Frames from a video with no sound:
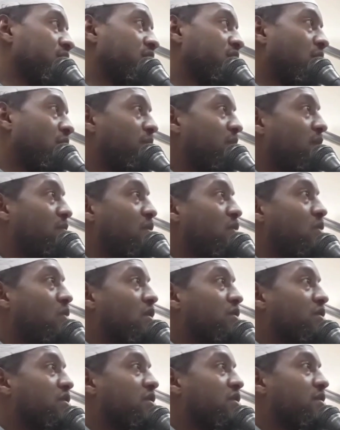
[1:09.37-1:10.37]
Some people
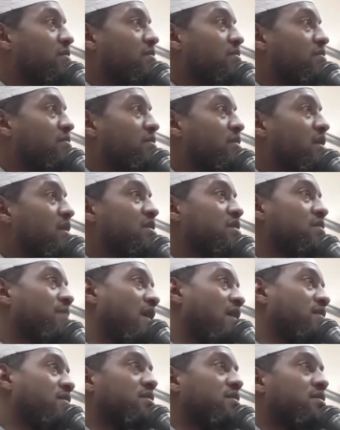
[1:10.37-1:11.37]
worship their
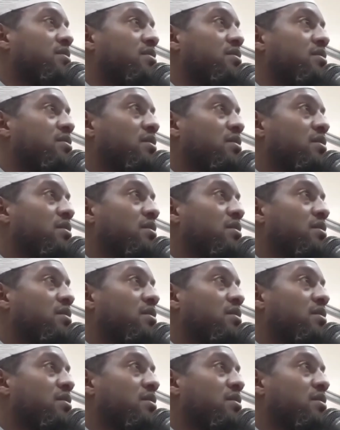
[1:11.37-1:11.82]
spouses.